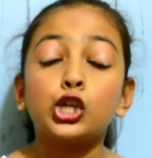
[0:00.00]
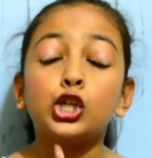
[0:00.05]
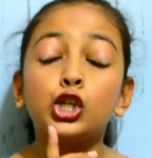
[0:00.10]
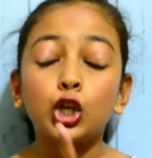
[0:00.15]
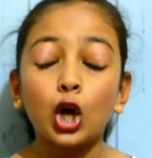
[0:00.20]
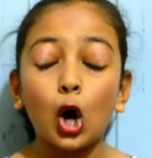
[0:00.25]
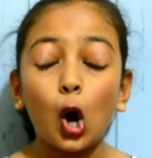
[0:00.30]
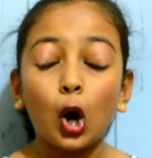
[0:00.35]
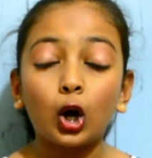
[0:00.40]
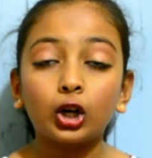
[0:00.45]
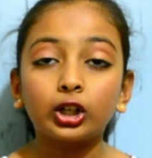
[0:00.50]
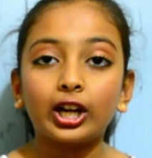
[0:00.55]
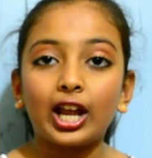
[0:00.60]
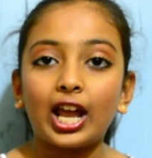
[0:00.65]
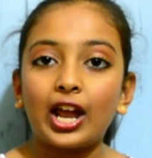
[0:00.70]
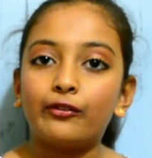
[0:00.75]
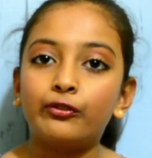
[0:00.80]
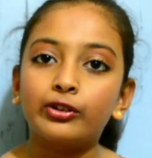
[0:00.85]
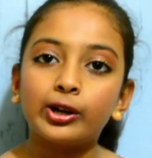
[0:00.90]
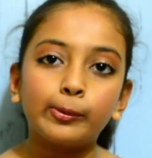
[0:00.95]
your
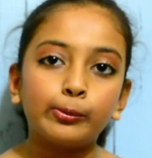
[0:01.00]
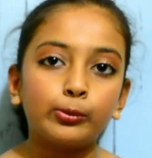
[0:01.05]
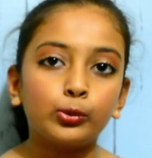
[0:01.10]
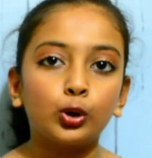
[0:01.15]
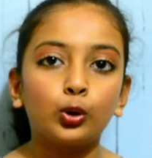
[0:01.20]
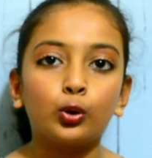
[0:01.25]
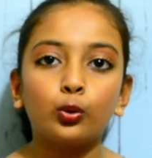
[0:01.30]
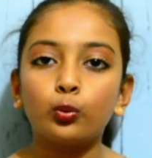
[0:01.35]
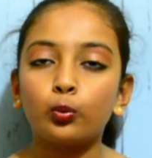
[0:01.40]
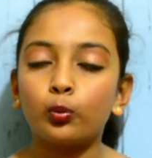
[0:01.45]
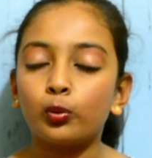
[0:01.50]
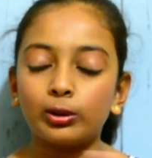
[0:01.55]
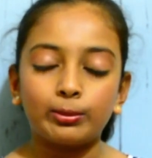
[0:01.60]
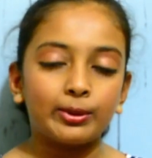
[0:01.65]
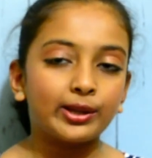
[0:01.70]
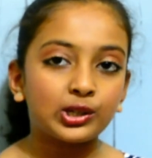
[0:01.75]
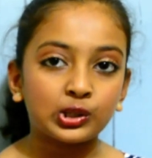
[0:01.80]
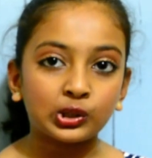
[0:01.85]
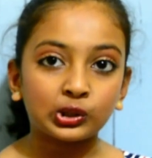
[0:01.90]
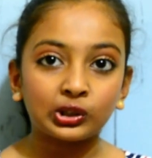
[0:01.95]
every move will
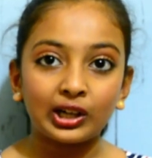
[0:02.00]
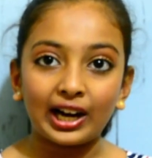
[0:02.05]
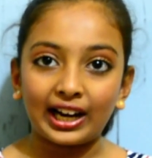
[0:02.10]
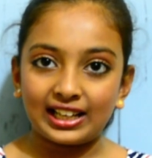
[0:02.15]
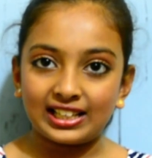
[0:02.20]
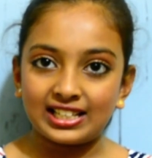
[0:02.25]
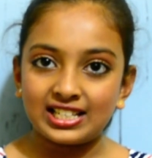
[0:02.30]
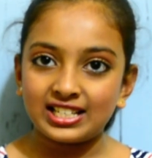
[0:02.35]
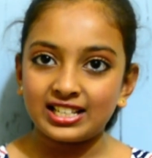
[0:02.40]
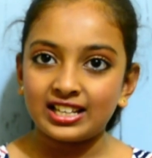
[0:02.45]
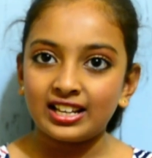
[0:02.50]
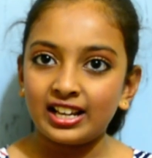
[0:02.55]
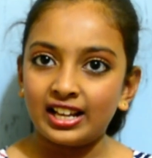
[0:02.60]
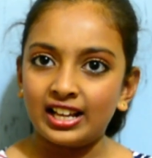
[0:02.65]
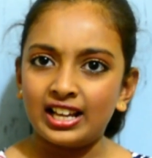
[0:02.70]
be tracked.